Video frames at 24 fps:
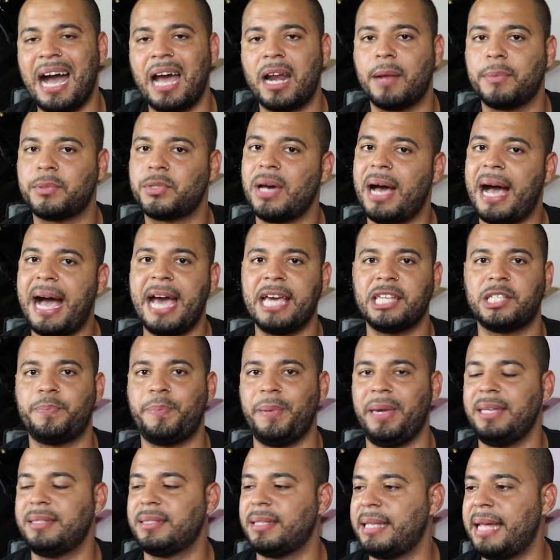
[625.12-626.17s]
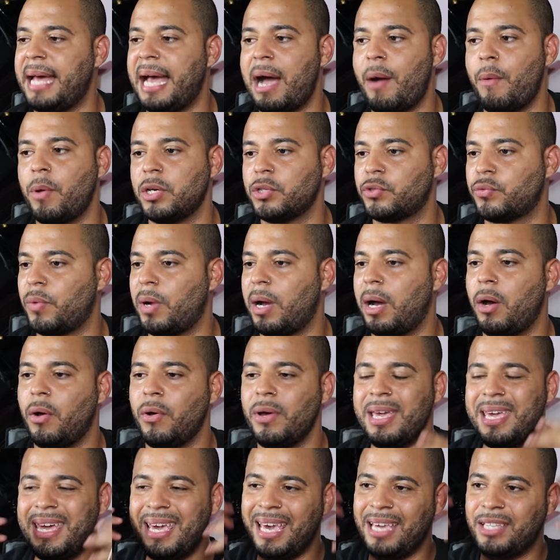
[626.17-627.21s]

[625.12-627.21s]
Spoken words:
up to high speeds on the highway as well.